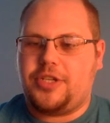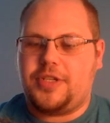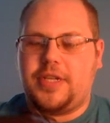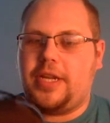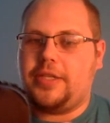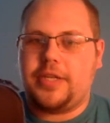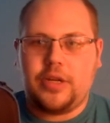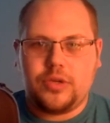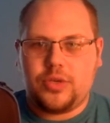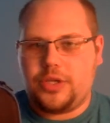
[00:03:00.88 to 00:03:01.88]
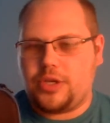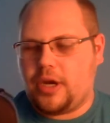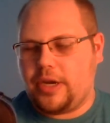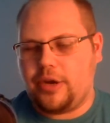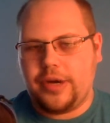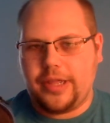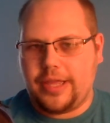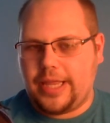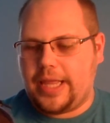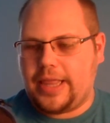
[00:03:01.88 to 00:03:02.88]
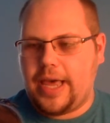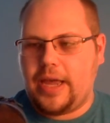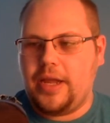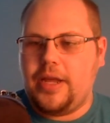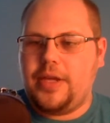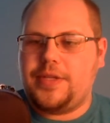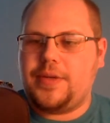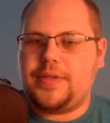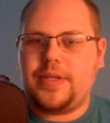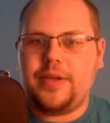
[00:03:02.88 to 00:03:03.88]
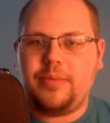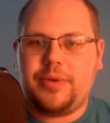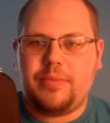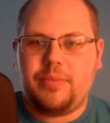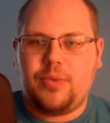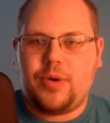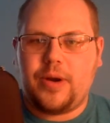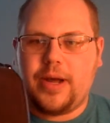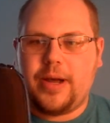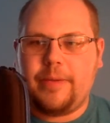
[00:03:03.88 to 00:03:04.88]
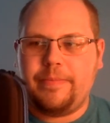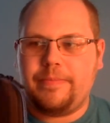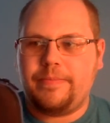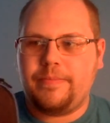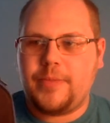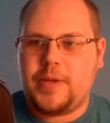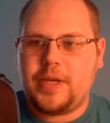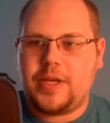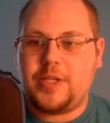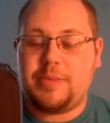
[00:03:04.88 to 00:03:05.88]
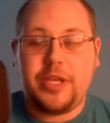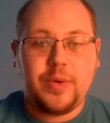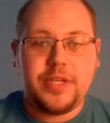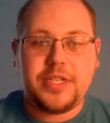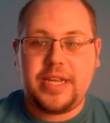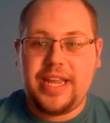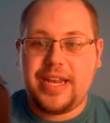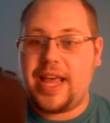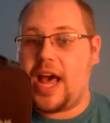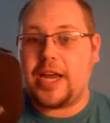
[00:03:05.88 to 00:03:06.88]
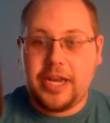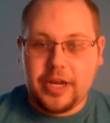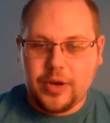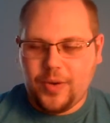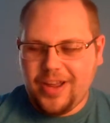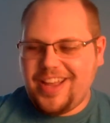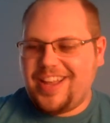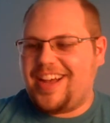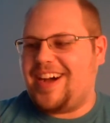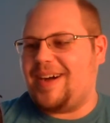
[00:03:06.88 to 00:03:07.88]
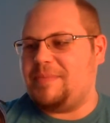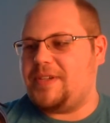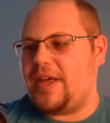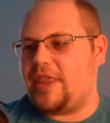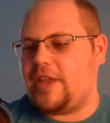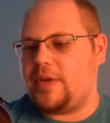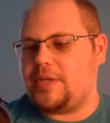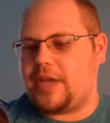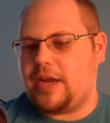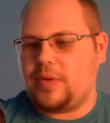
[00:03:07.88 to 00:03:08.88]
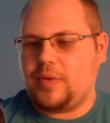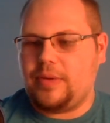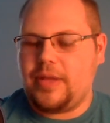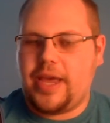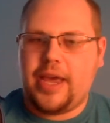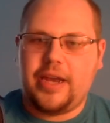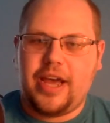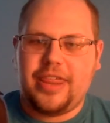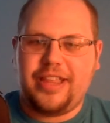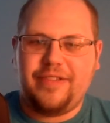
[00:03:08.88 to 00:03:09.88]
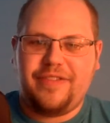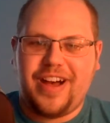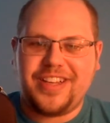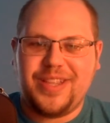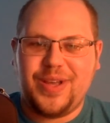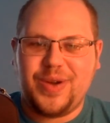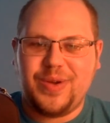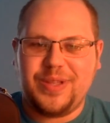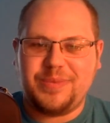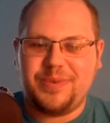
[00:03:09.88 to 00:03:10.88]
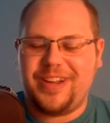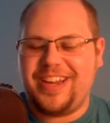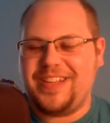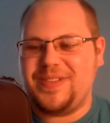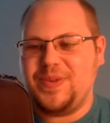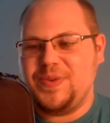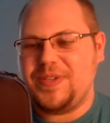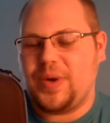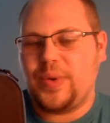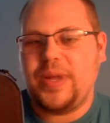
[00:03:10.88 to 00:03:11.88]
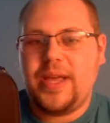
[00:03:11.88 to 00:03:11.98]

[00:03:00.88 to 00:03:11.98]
just said Nintendo Switch on it or anything like that. So it's a little bit more conspicuous and incognito. So I thought that was kind of cool, and I think the Fox logo looks pretty neat too. So